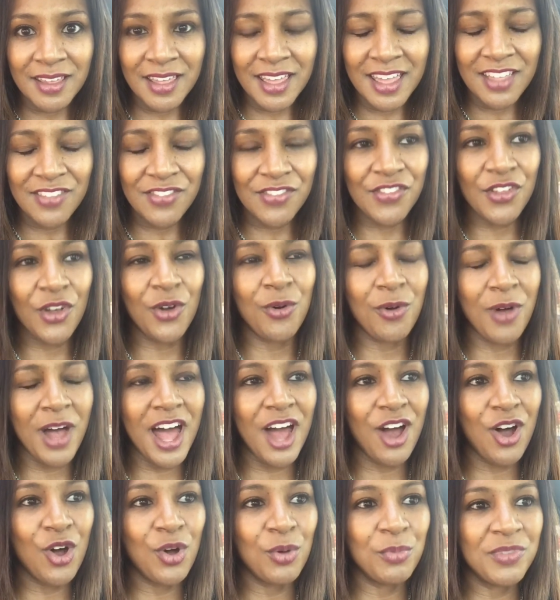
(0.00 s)
And so I
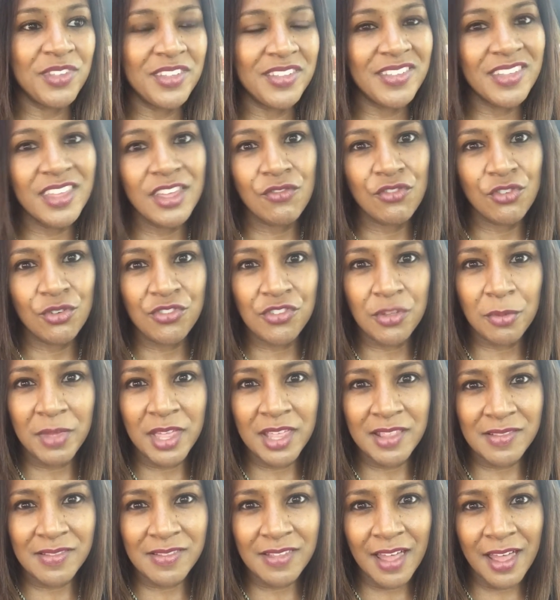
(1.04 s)
hope this gives you some
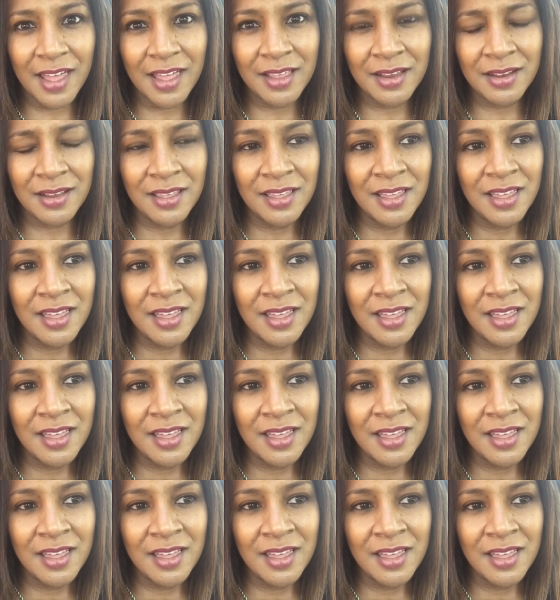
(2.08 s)
insight